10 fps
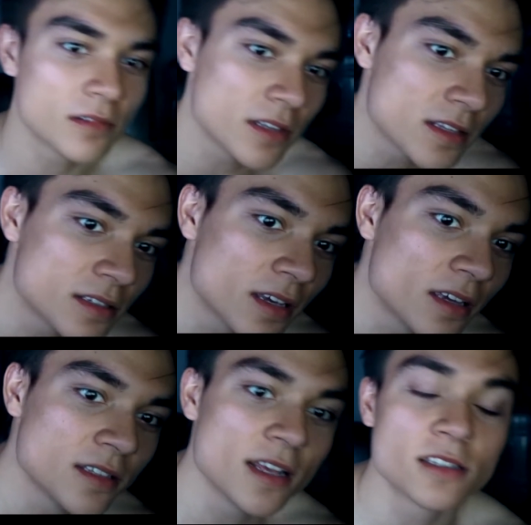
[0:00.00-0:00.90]
let's
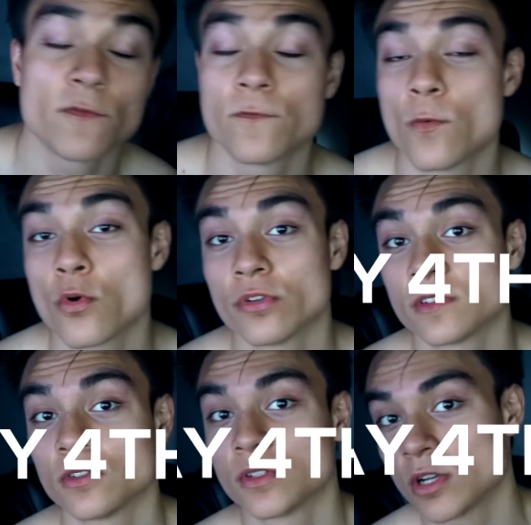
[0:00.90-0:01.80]
say, today's the 4th,
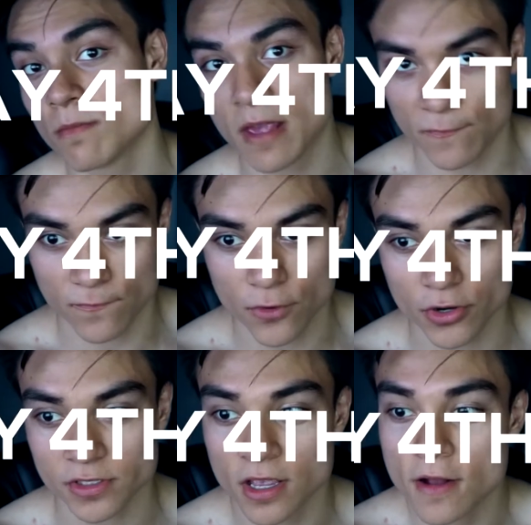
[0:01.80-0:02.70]
so it started May
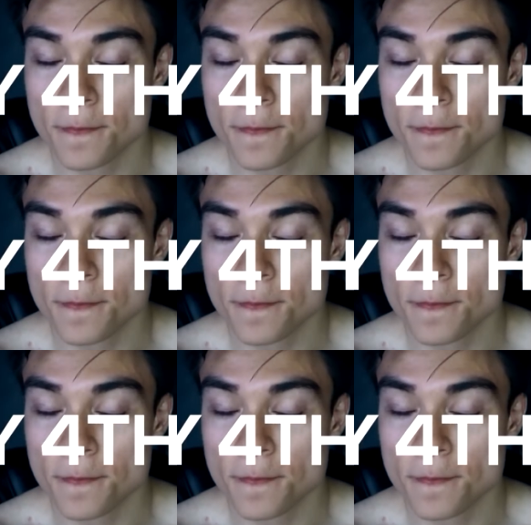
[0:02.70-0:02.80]
1st.